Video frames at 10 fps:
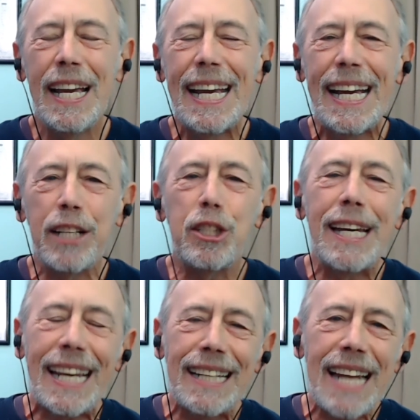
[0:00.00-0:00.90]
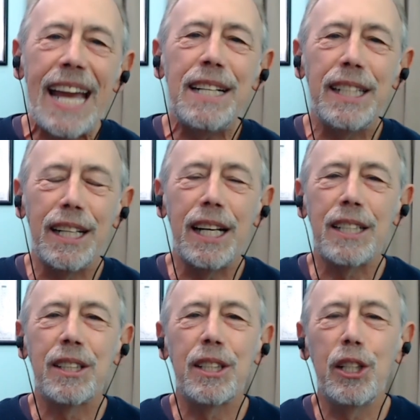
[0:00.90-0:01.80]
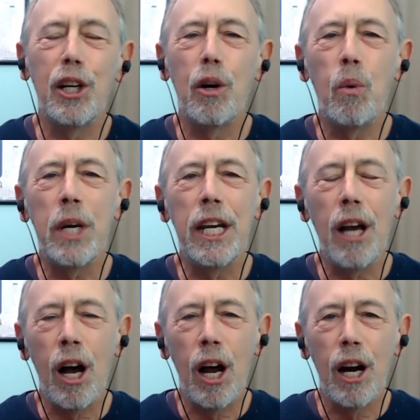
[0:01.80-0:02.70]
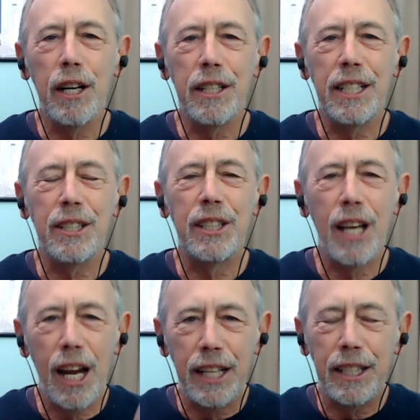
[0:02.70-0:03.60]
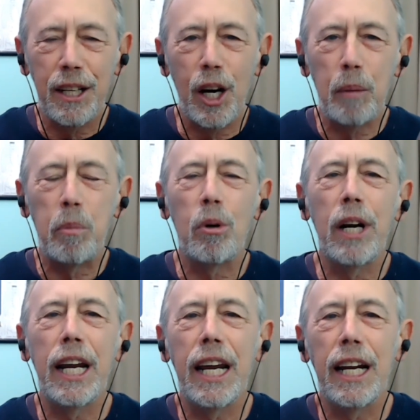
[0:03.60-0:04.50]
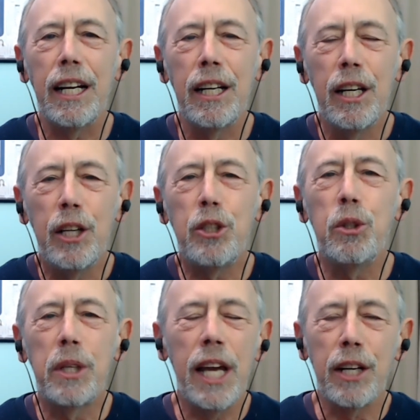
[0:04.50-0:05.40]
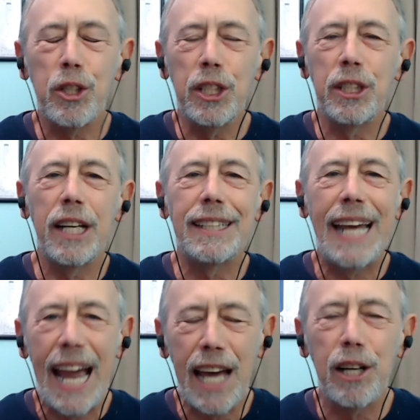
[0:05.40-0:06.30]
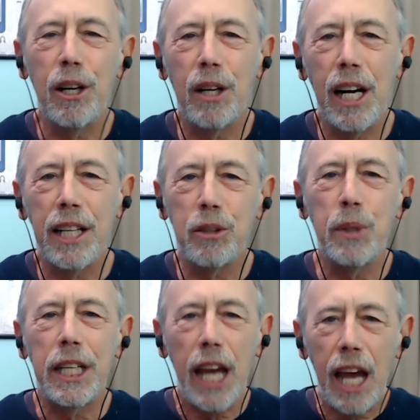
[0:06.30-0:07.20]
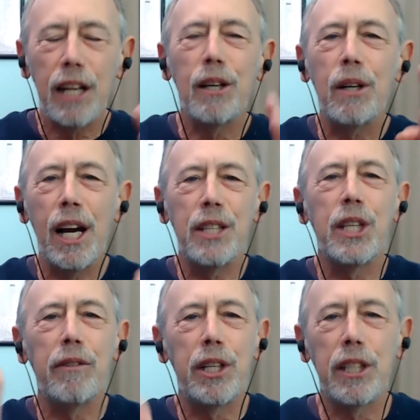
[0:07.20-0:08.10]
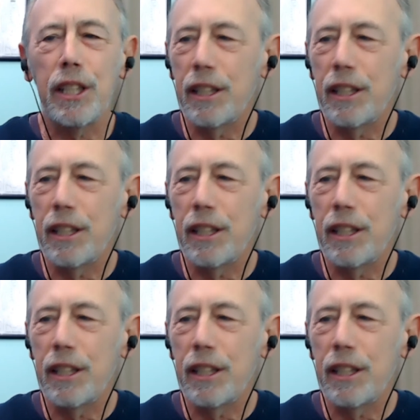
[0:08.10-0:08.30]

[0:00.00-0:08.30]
It's innate in us. We are designed in our brain to, as she said, categorize. We categorize everything.